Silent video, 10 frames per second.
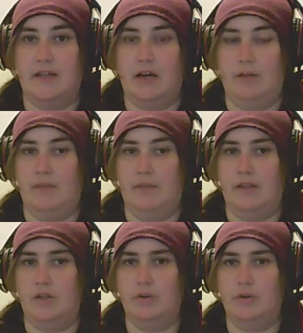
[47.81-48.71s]
I
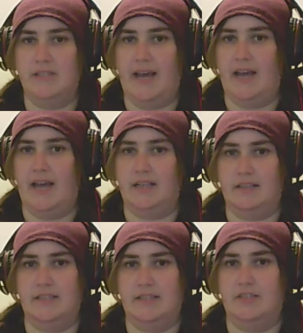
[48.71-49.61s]
know it's had at
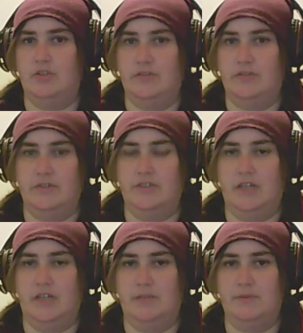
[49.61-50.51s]
least 2 different
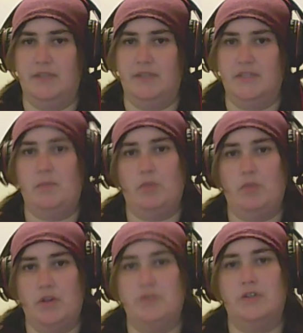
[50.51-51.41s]
dubs because I remember
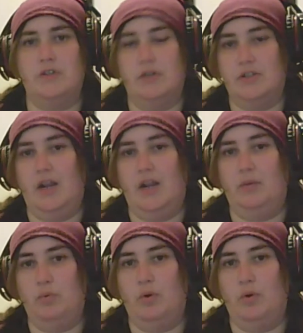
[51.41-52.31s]
years ago I
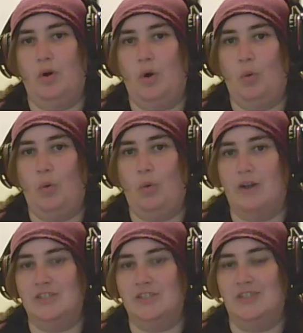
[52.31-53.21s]
tried
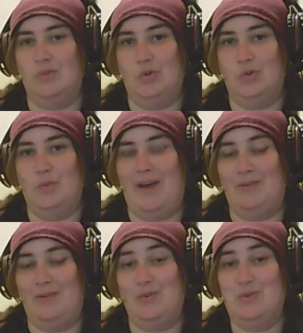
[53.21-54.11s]
watching on Hulu
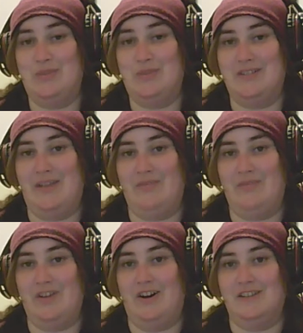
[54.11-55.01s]
back when Hulu still had
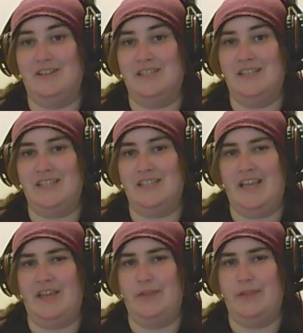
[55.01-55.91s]
free content,
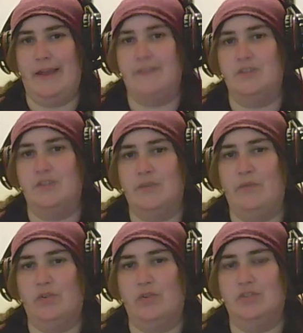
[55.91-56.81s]
and they had 2
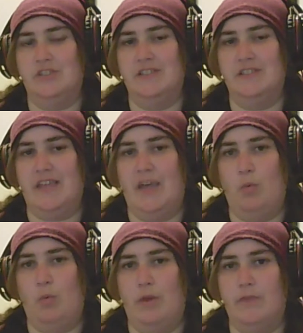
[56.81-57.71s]
different versions,
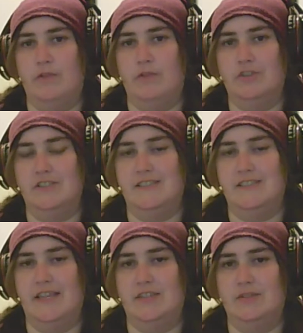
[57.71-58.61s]
and one of the versions
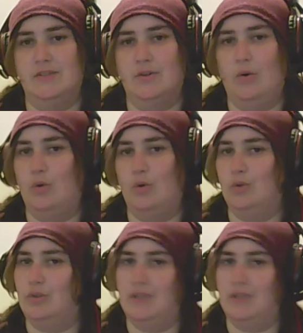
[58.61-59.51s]
they
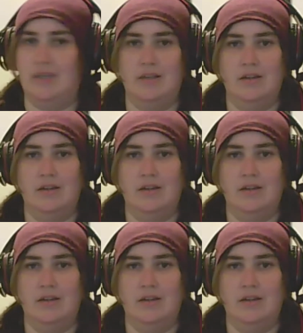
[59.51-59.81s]
totally